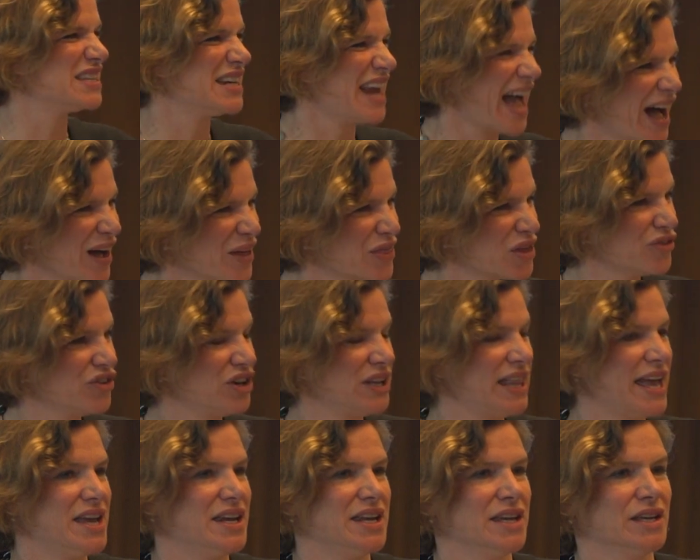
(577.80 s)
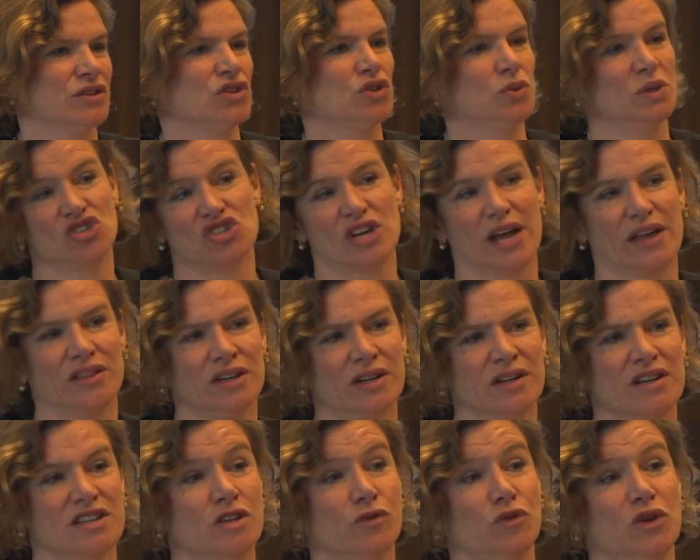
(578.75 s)
and how they're relating to each other,
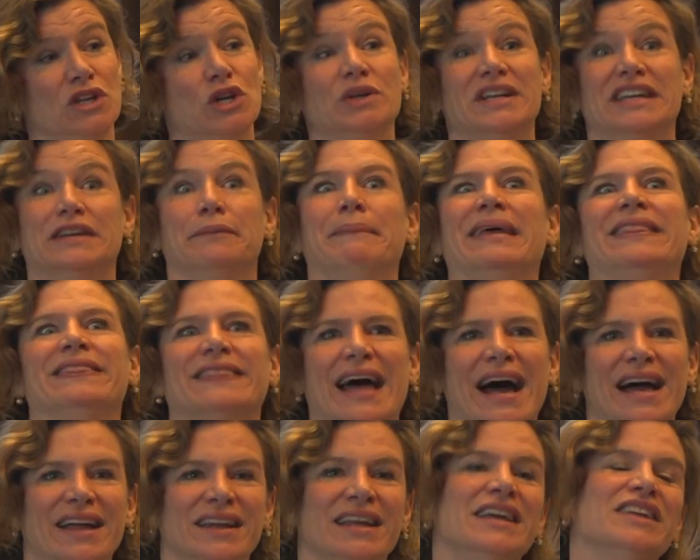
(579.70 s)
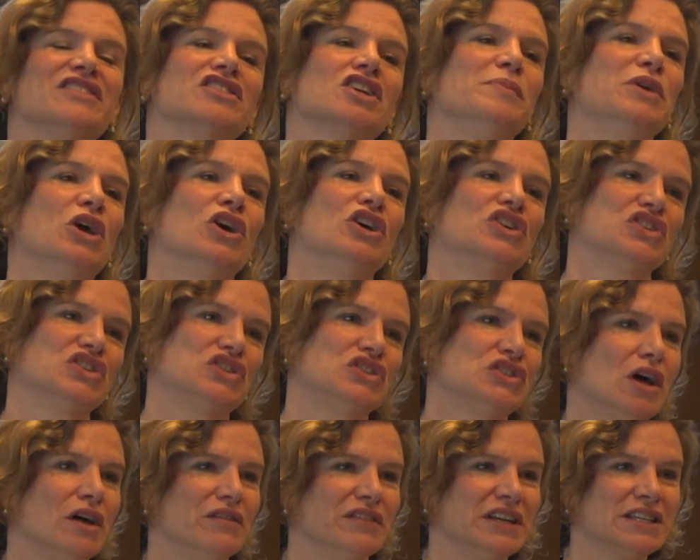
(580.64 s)
because if we don't admit that, it's going to be hard to
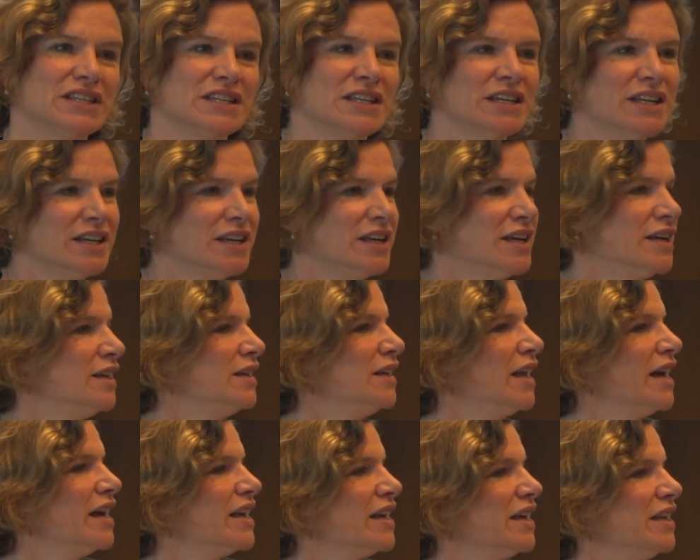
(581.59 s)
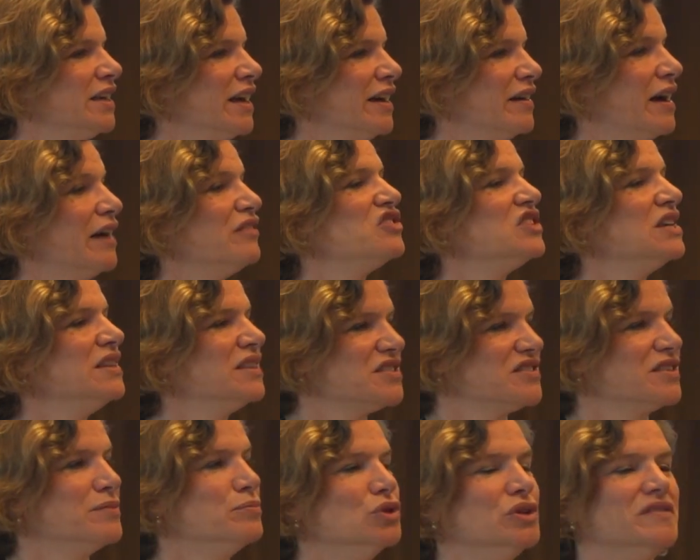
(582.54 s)
solve it. Like I've seen
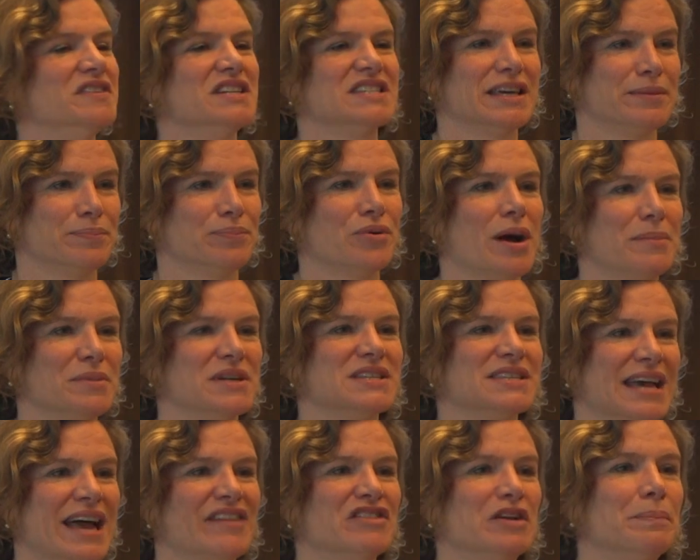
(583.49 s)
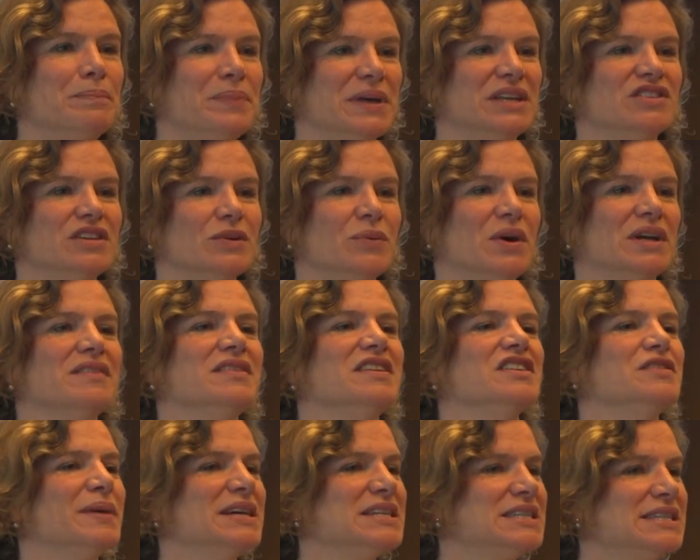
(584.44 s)
this in movies, I promise I haven't been to one of
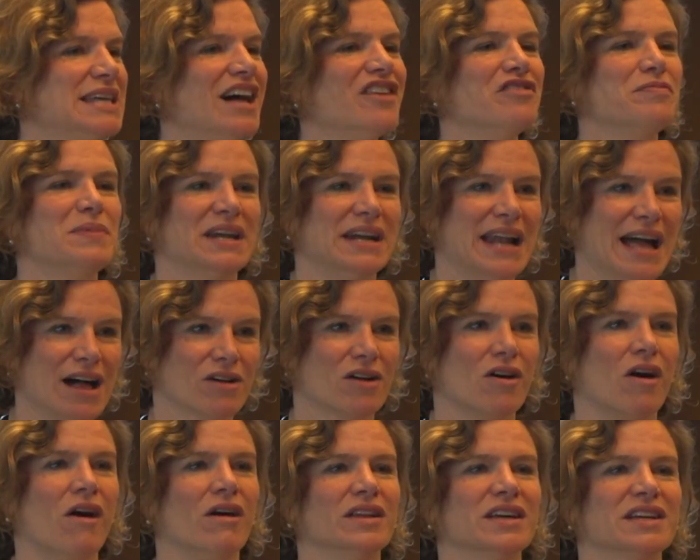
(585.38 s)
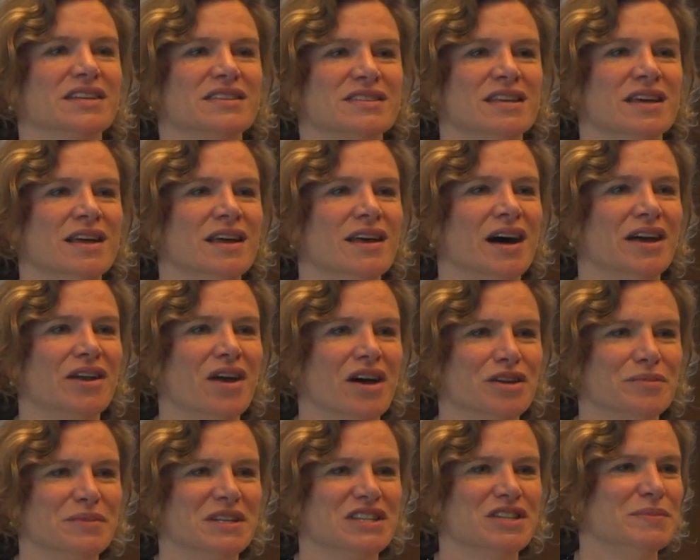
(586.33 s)
these myself, but in Alcoholics
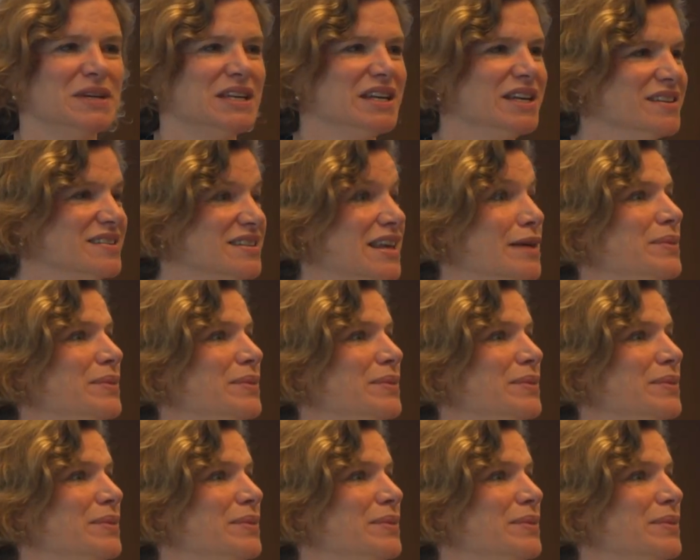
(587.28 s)
Anonymous meetings, they